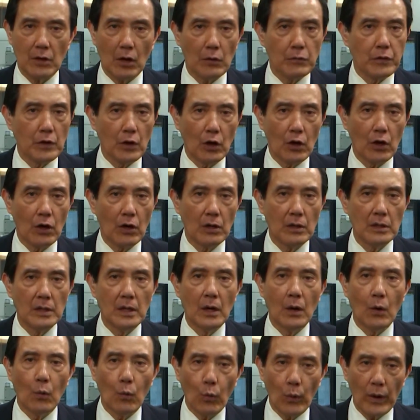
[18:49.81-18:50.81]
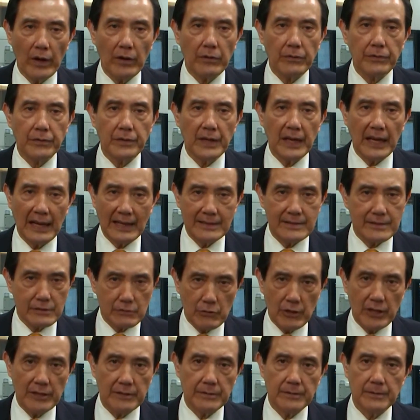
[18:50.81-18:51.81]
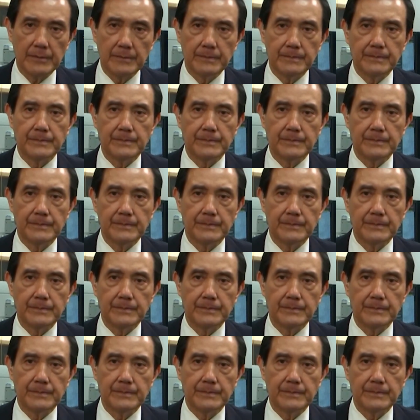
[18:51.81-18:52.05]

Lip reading: overall wealth and strength.